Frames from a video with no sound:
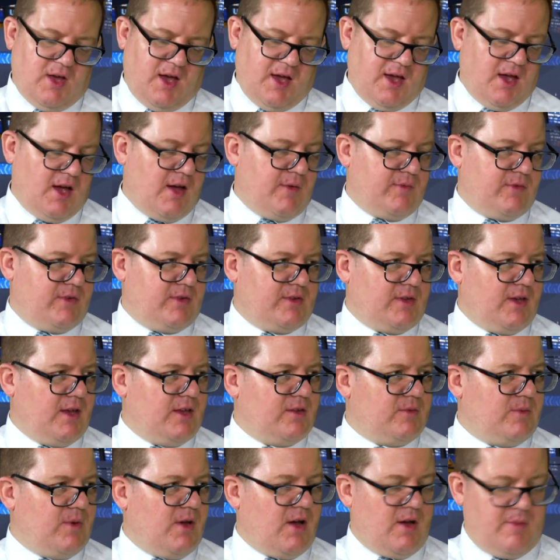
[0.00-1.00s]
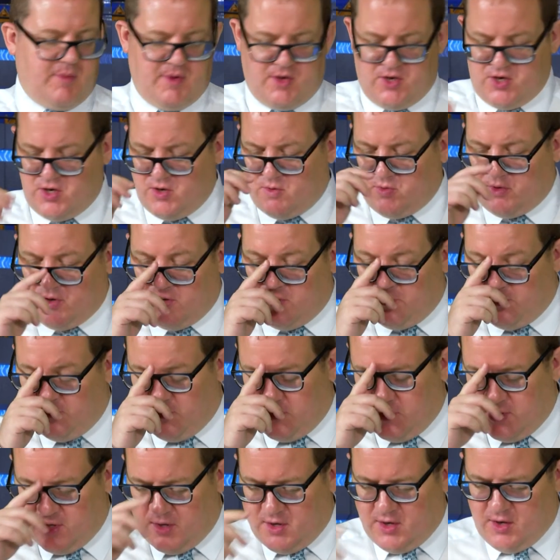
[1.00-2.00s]
I have to oh say gosh, as well. I mean, yes. she'll do
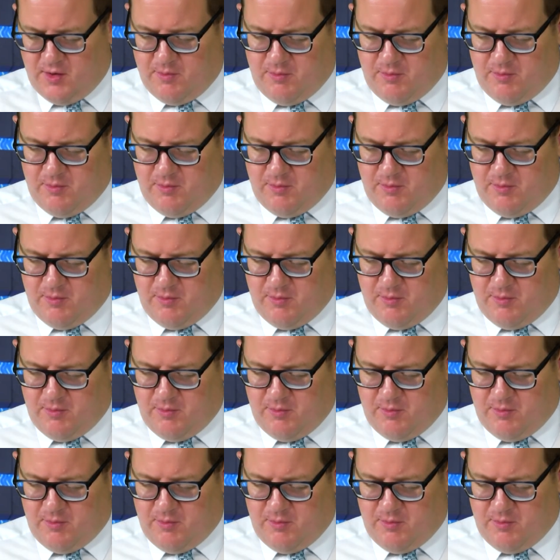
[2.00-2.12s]
yeah.